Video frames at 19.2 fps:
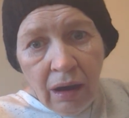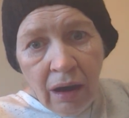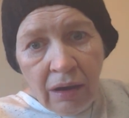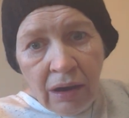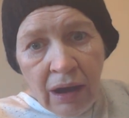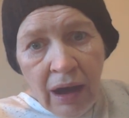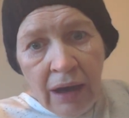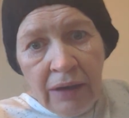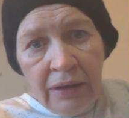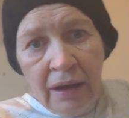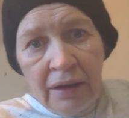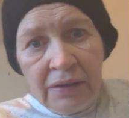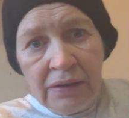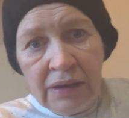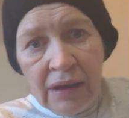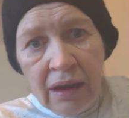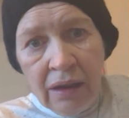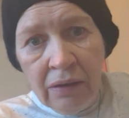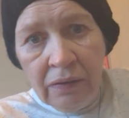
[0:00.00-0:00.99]
Okay,
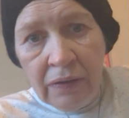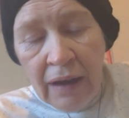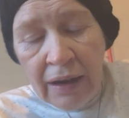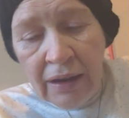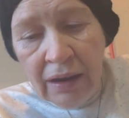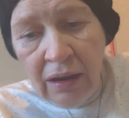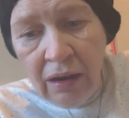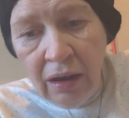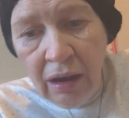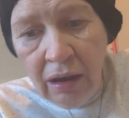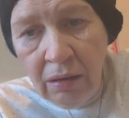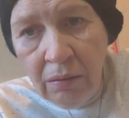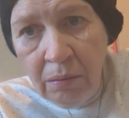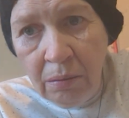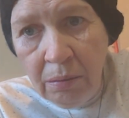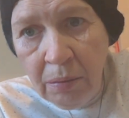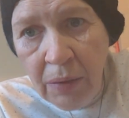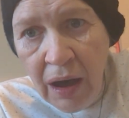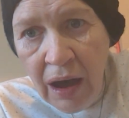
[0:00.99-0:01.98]
that's it. Thank you.
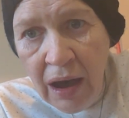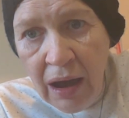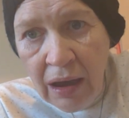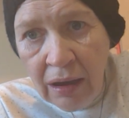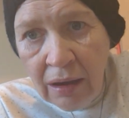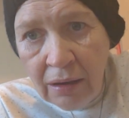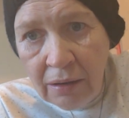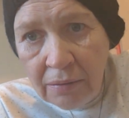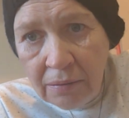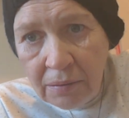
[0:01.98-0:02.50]
Bye.